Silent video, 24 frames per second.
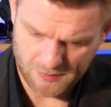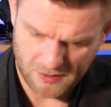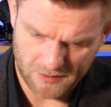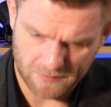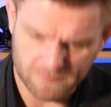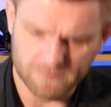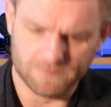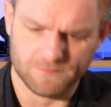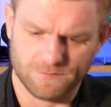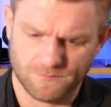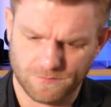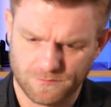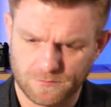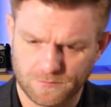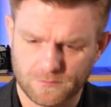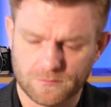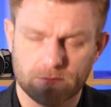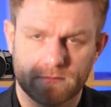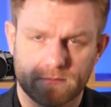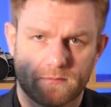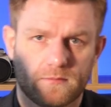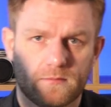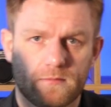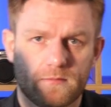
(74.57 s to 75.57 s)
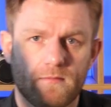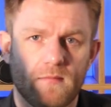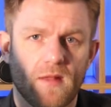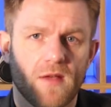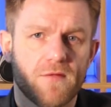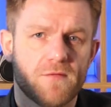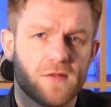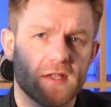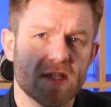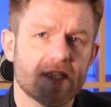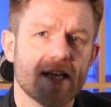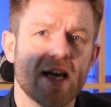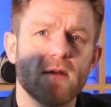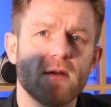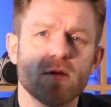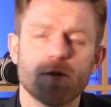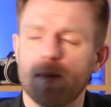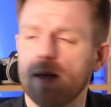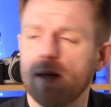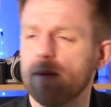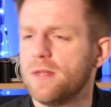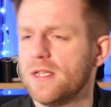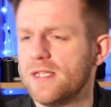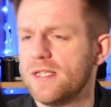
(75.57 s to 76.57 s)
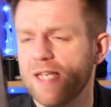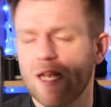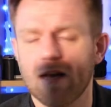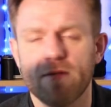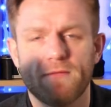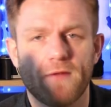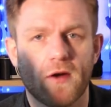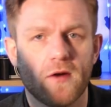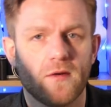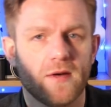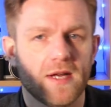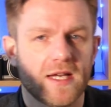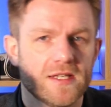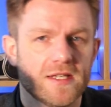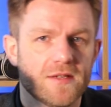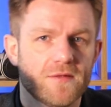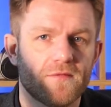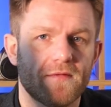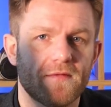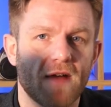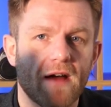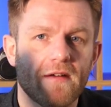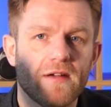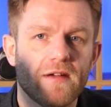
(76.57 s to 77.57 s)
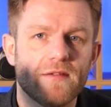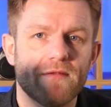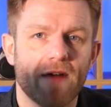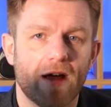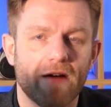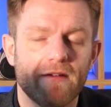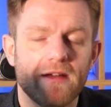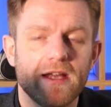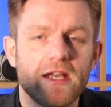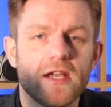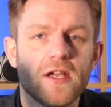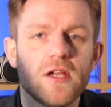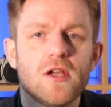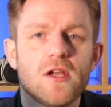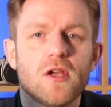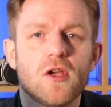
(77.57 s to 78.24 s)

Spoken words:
But for salespeople, the telephone is a very, very